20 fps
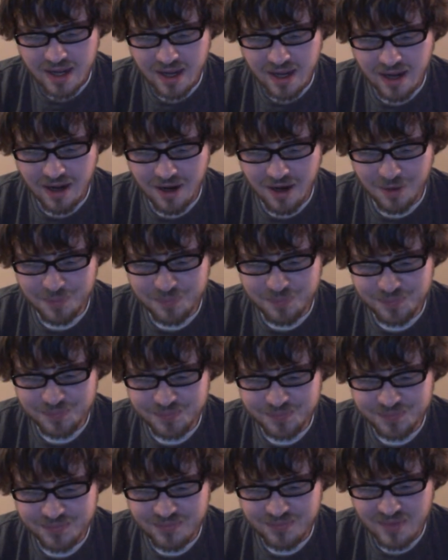
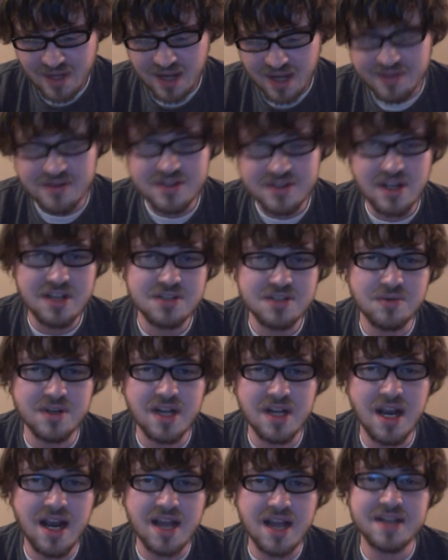And there's also a
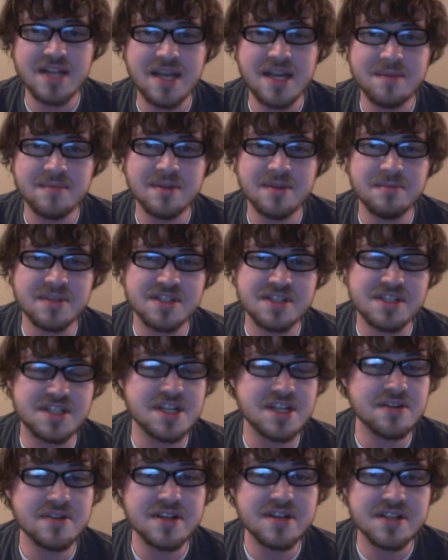guy named the
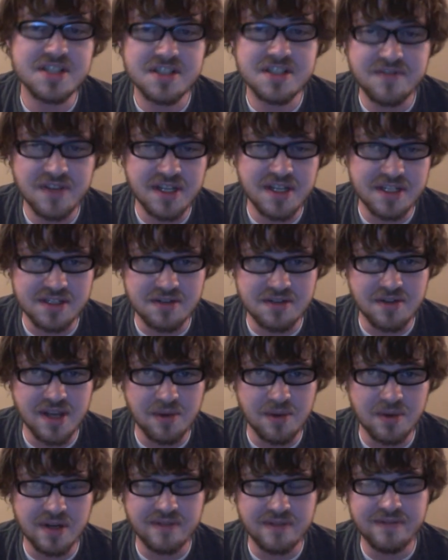Mysterious Sphinx who
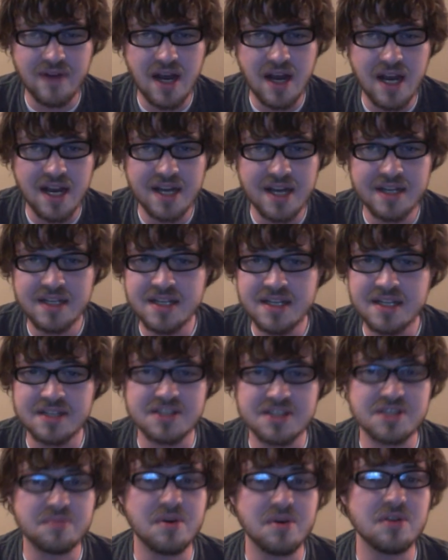they want to find. He
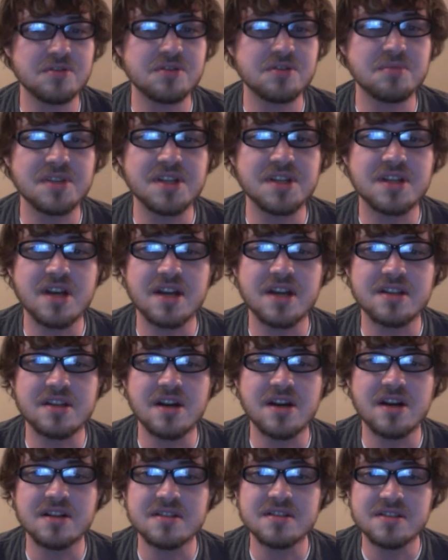can supposedly cut
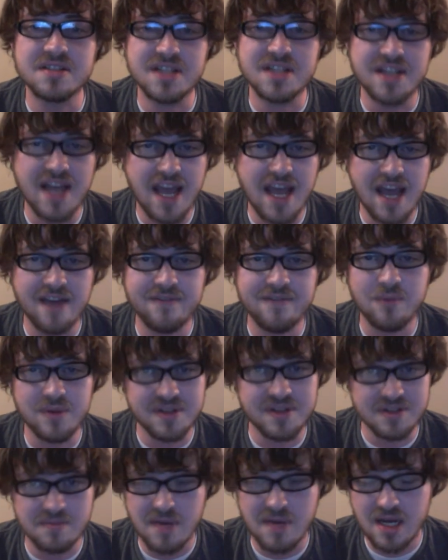guns in half
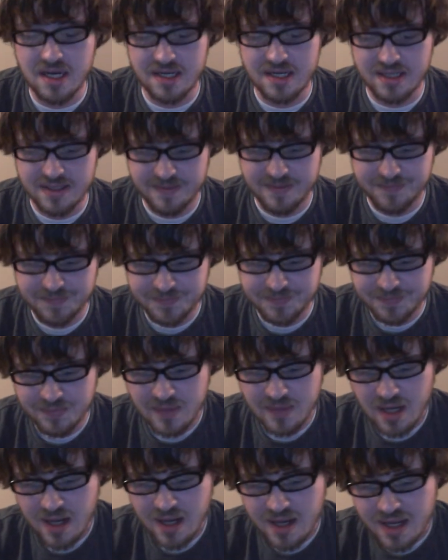with his mind.
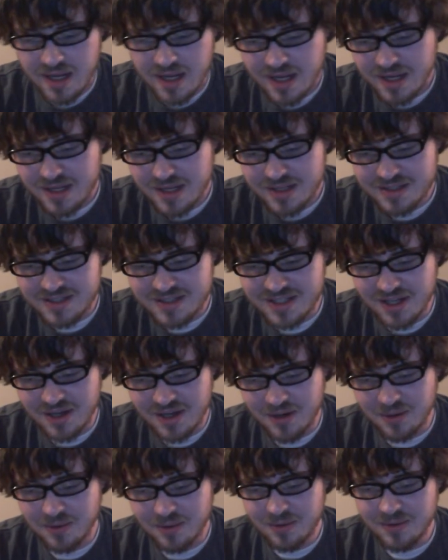
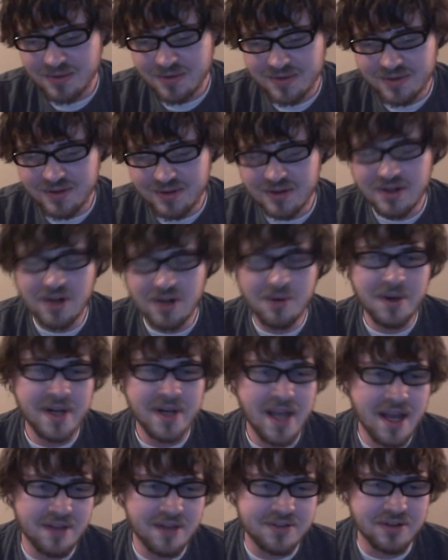So they're
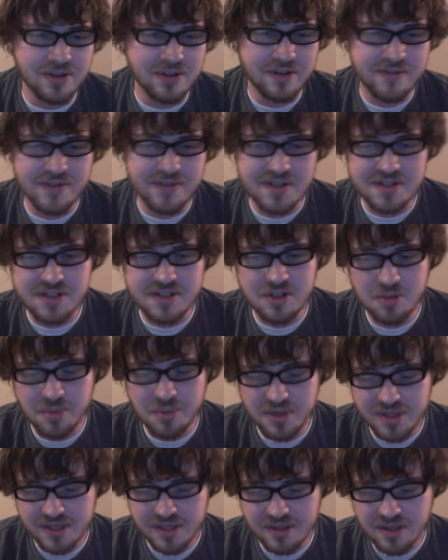going out to look for these
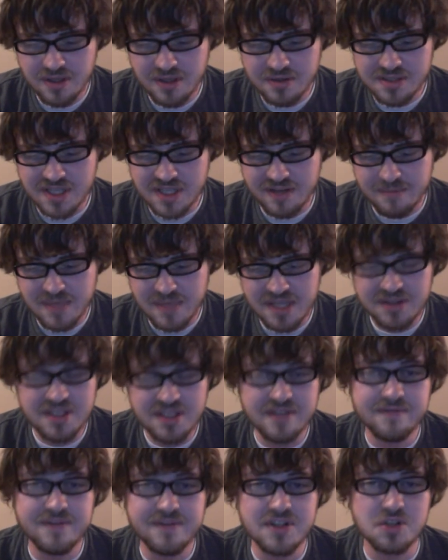superheroes. They meet
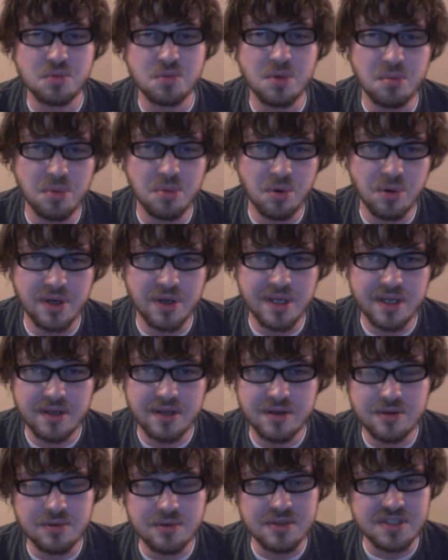the Invisible Boy,
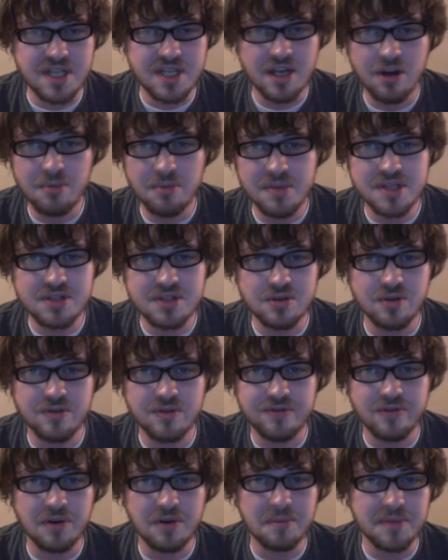who is Kel Mitchell
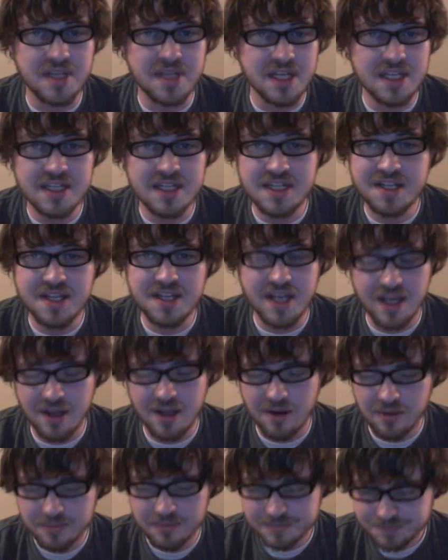from Kenan and Kel